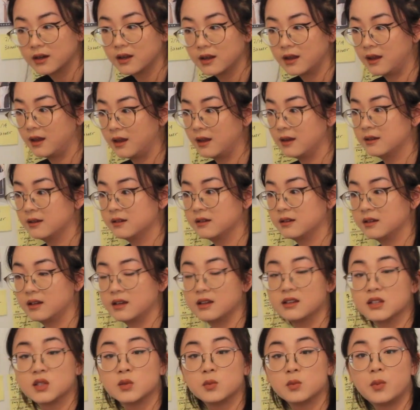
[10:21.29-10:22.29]
and
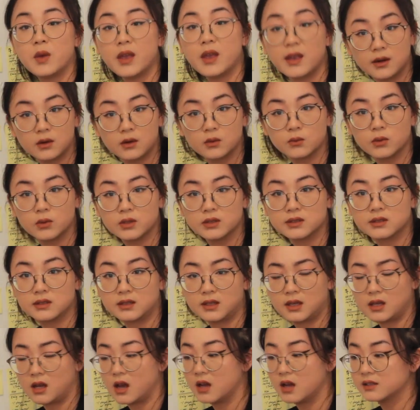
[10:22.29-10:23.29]
his bed was
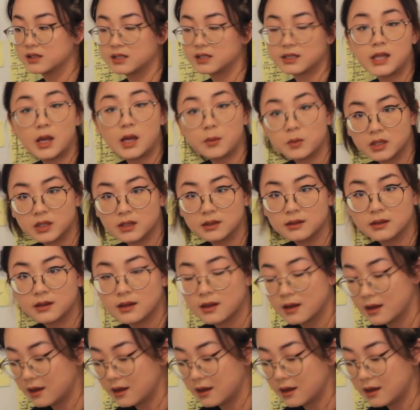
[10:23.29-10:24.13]
unslept in.